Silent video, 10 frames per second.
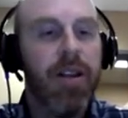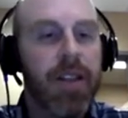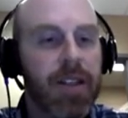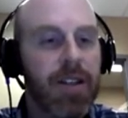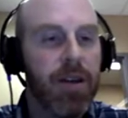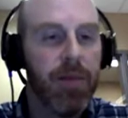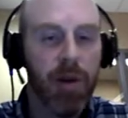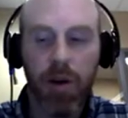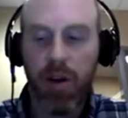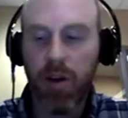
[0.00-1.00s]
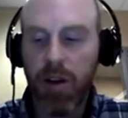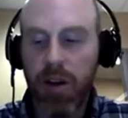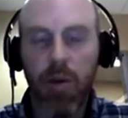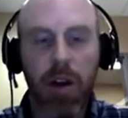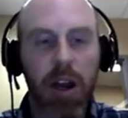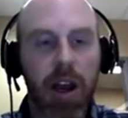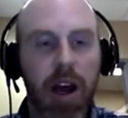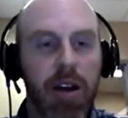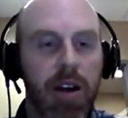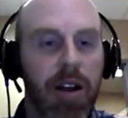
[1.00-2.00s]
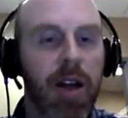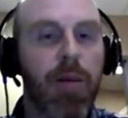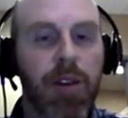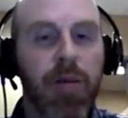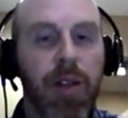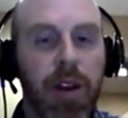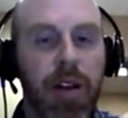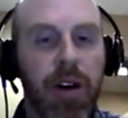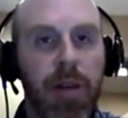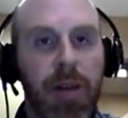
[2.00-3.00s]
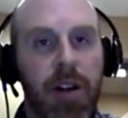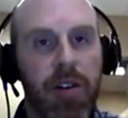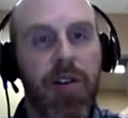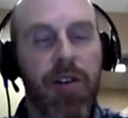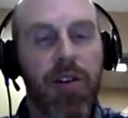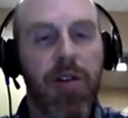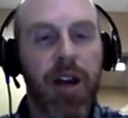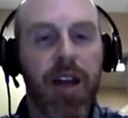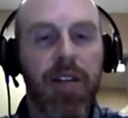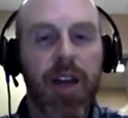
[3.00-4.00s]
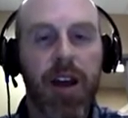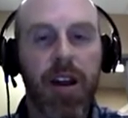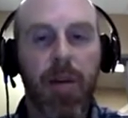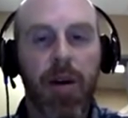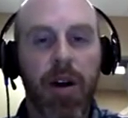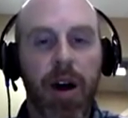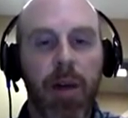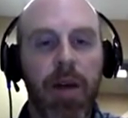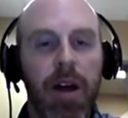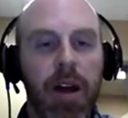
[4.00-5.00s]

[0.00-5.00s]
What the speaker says: This is something we're currently working on in collaboration with another company to try to get that number up.